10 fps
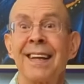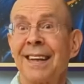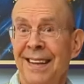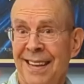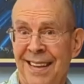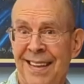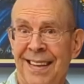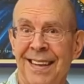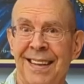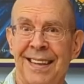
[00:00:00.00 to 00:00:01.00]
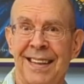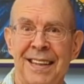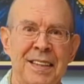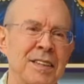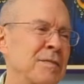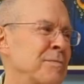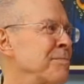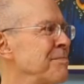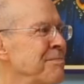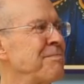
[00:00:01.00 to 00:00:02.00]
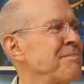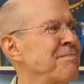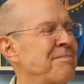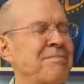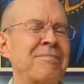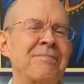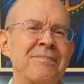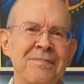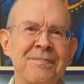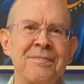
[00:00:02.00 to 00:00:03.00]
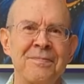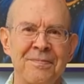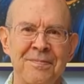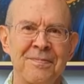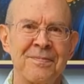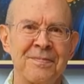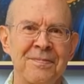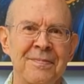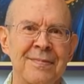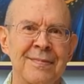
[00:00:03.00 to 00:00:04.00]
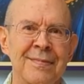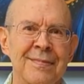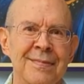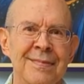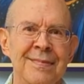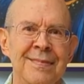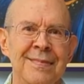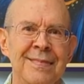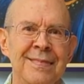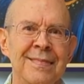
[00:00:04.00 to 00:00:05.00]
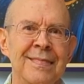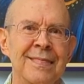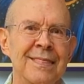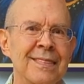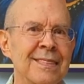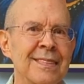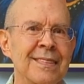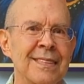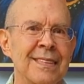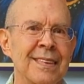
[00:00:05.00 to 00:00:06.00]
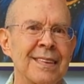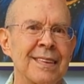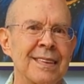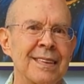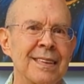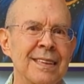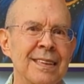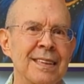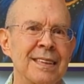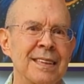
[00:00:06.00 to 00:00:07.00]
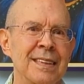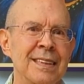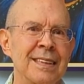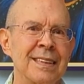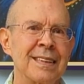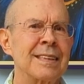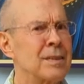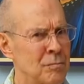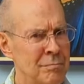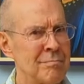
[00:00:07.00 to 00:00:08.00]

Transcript: This person isn't speaking.